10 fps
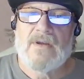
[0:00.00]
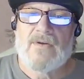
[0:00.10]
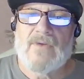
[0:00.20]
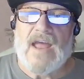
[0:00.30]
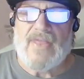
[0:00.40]

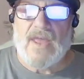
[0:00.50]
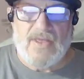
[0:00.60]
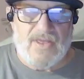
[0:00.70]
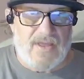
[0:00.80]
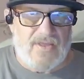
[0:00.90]
right the,
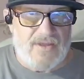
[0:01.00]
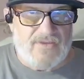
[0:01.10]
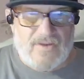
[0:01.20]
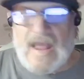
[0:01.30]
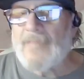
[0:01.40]
the, the
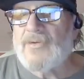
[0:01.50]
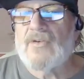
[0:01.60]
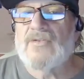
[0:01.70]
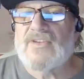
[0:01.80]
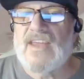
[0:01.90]

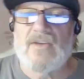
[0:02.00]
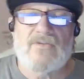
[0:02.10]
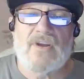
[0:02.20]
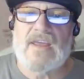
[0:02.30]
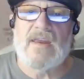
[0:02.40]
chapter's
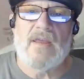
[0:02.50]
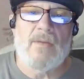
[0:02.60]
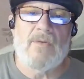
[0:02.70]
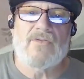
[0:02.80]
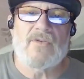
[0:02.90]
intricate
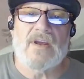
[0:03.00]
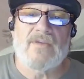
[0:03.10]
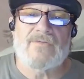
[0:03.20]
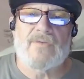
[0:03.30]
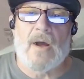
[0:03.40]
imagery
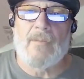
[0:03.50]
from